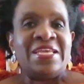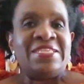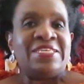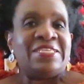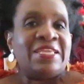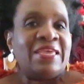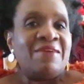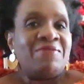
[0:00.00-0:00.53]

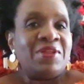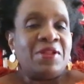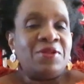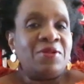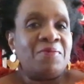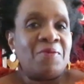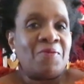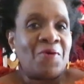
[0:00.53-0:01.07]
just to give it a
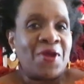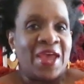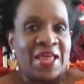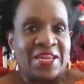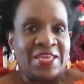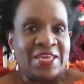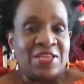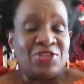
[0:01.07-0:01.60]
little bit more
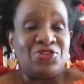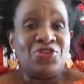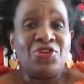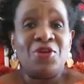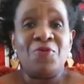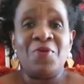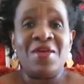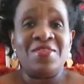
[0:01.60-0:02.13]
elegance. You
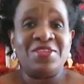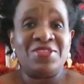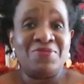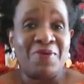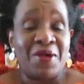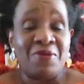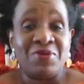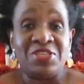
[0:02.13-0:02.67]
can wear this
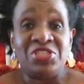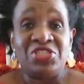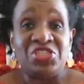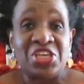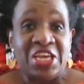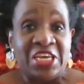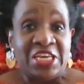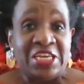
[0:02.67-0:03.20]
sweater with
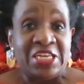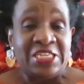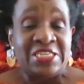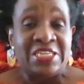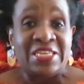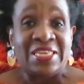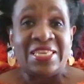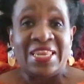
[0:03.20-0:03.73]

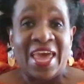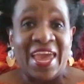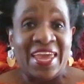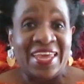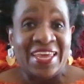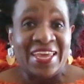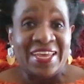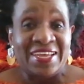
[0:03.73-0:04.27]
jeans,
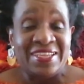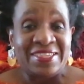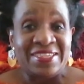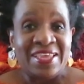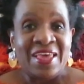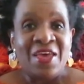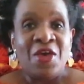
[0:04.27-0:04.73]
leggings,